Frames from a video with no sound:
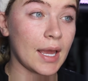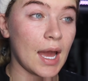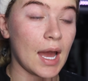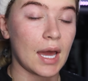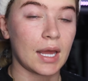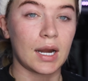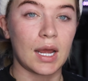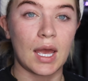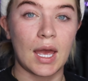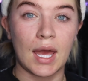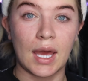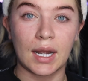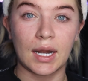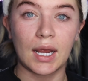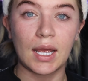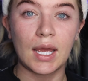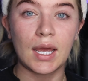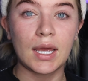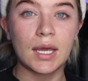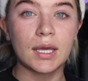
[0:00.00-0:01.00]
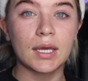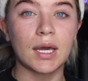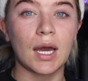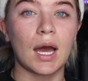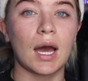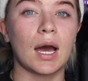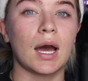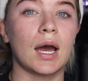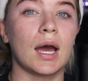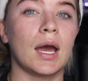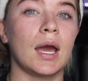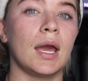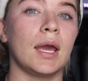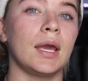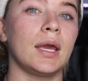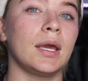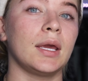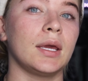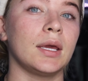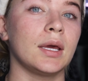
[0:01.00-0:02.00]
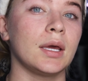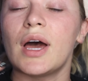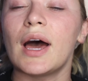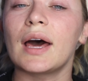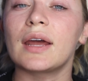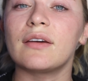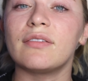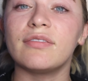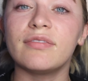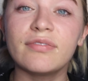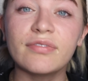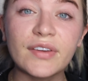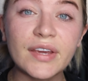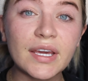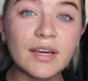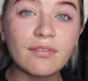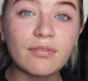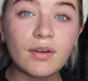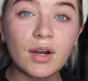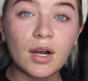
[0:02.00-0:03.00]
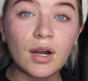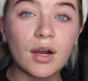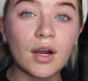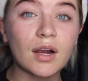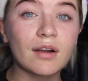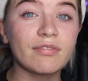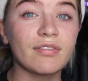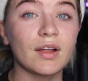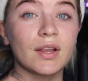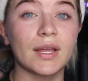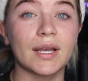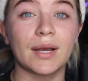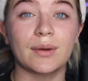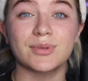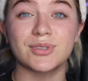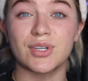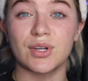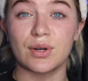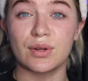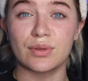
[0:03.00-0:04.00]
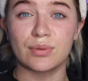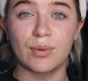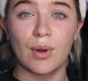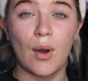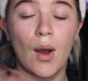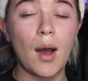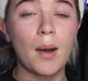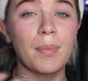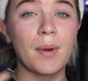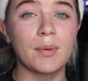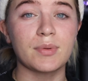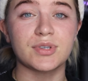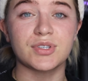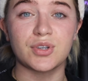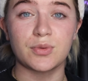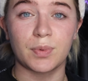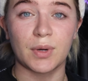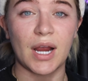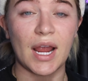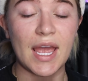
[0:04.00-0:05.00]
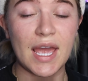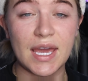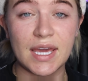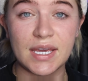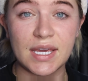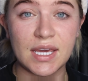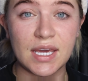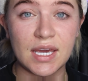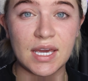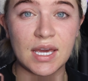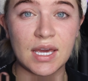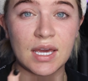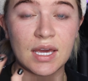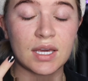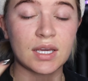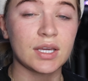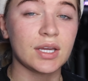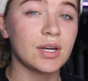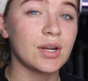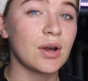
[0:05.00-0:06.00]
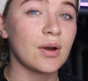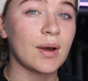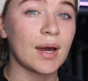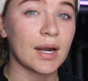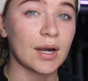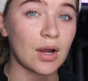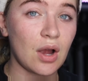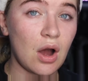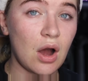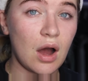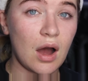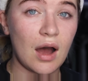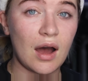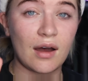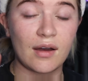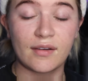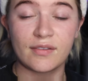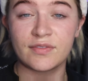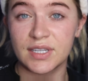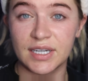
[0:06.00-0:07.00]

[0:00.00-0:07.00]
had a headache, I had a fever, felt like I was gonna throw up, I was super achy, you know, had a cough,